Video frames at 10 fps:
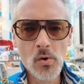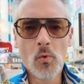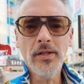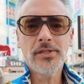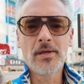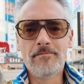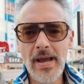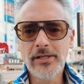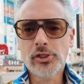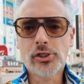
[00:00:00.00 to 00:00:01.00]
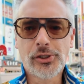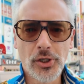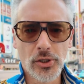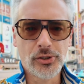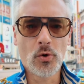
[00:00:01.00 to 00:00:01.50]
what's the best
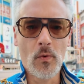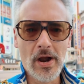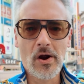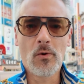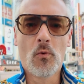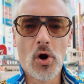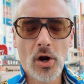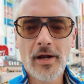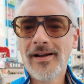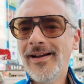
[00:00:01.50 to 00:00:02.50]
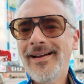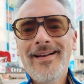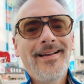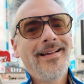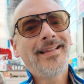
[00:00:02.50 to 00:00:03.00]
shirt to wear at work?
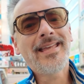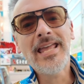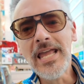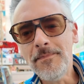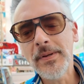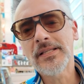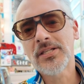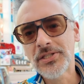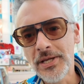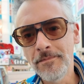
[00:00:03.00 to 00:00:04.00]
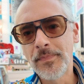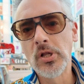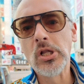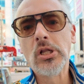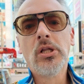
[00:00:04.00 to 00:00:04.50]
Keep it
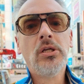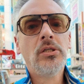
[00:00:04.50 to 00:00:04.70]
simple.